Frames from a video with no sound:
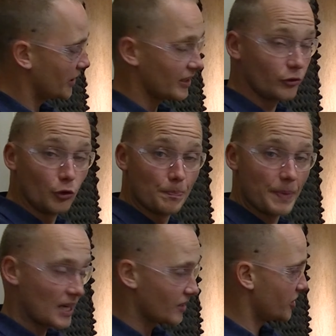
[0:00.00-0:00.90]
get two
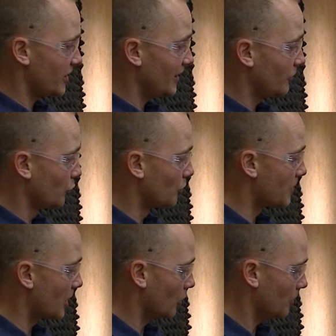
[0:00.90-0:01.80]
pellets into the
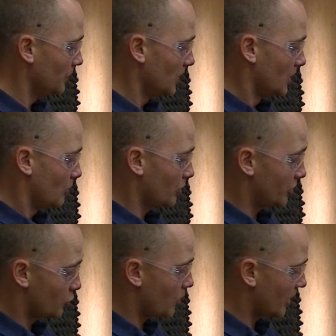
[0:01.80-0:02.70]
barrel, which
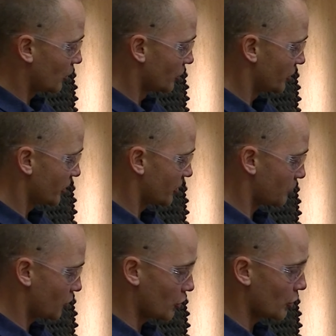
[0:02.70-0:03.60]
is quite a good system,
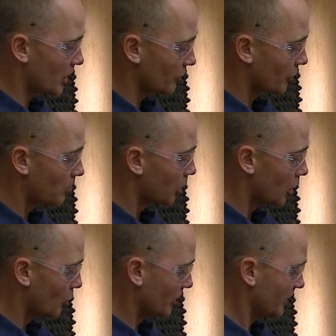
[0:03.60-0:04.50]
so you can't double
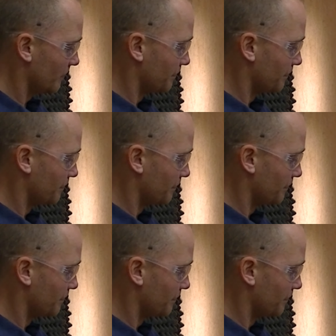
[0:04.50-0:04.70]
load it.